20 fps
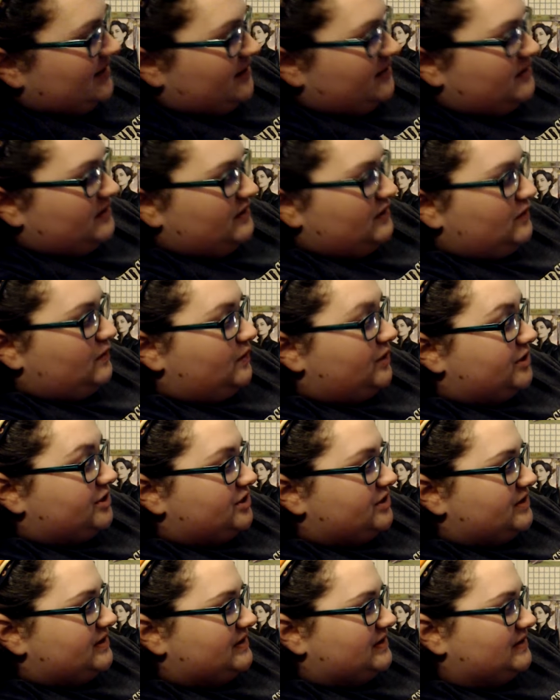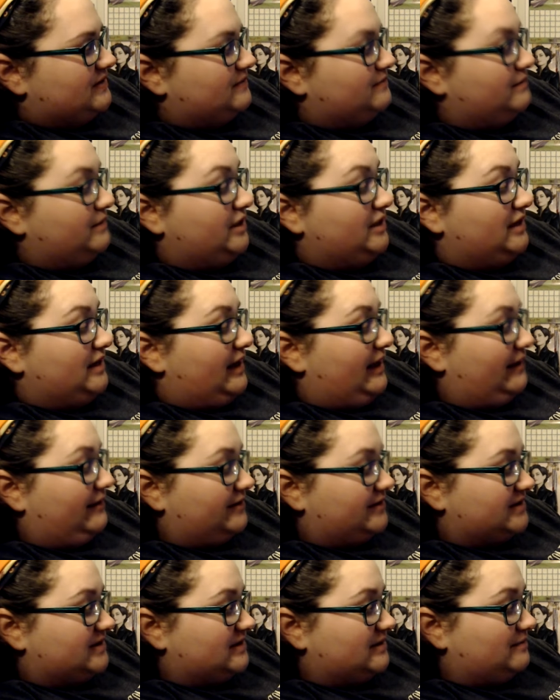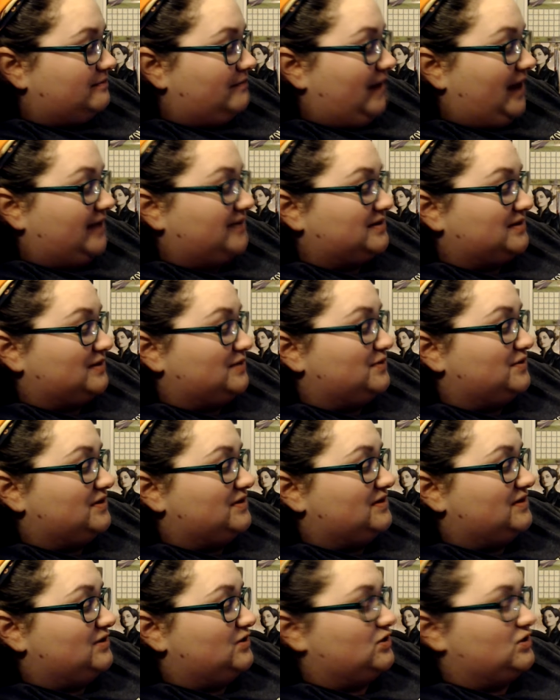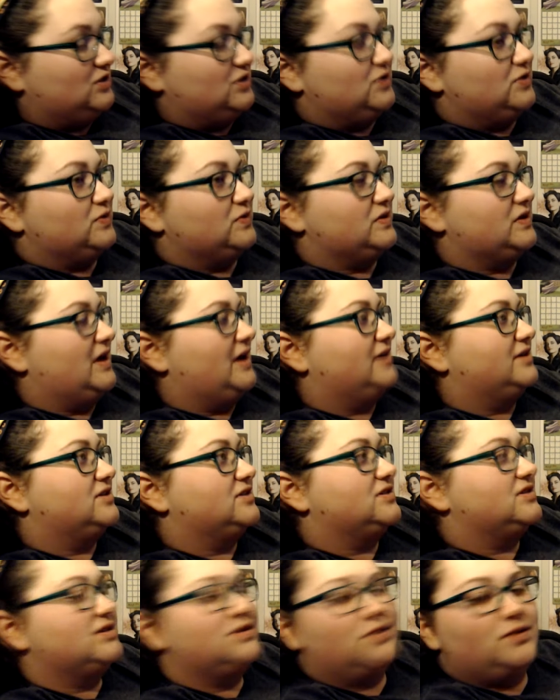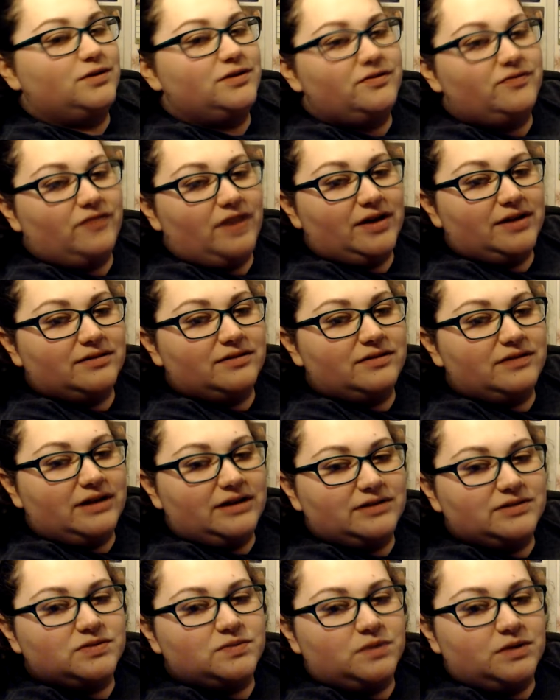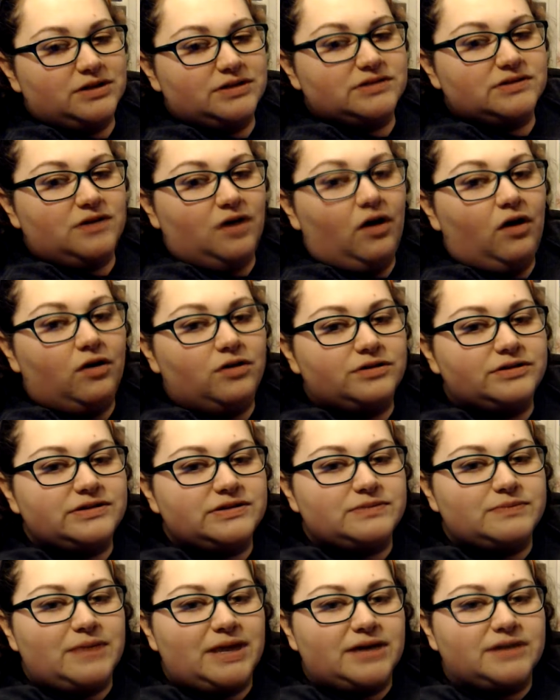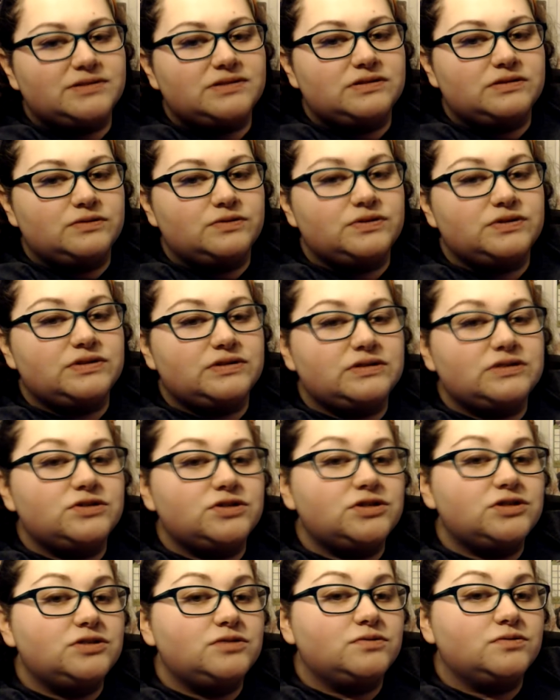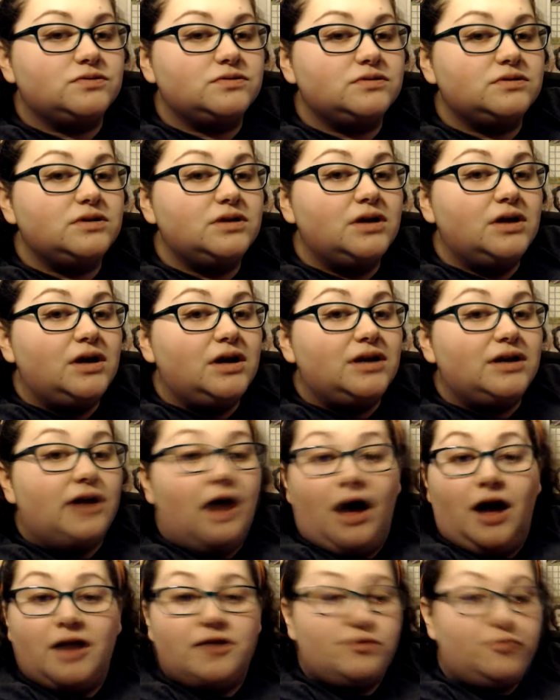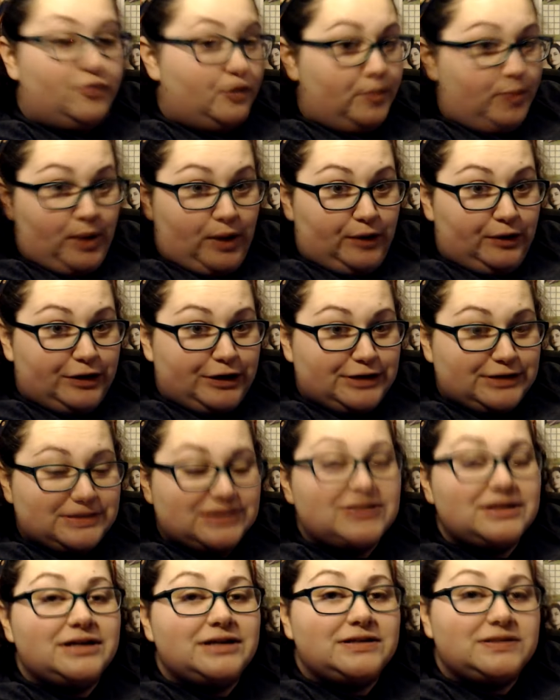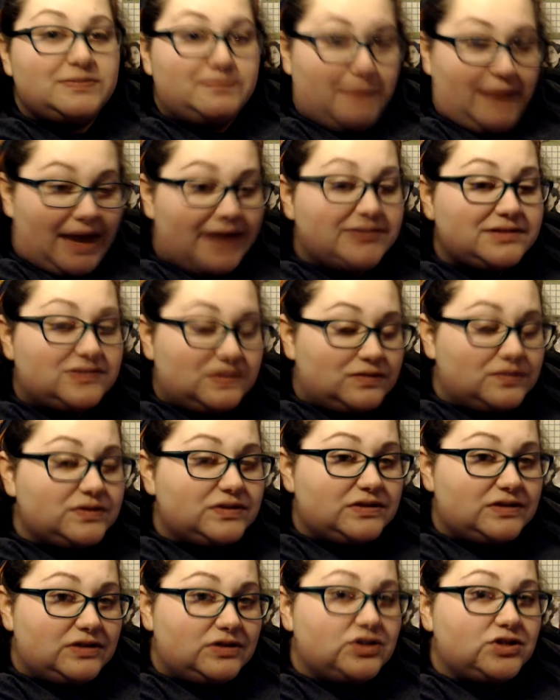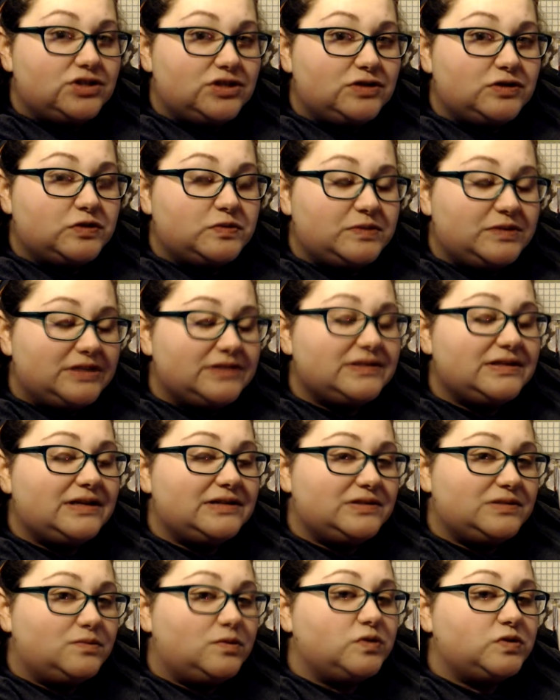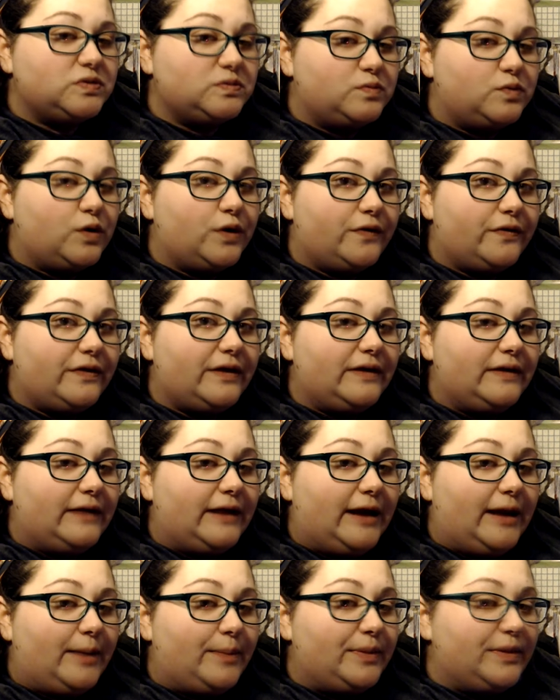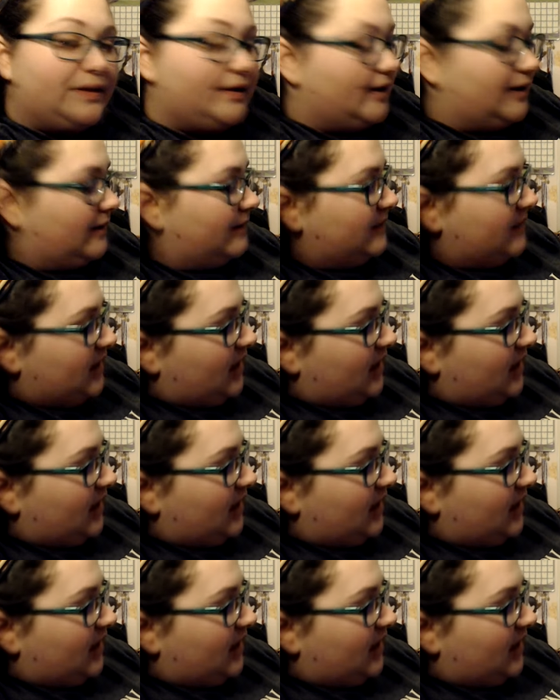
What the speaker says: Death to the Witches, Meeting Allison, Max Loses His Shoes. I just adore the fact that that is what it's called, is Max Loses His Shoes. Not the bullies, it's Max Loses His Shoes, because that's the most important thing that happened there.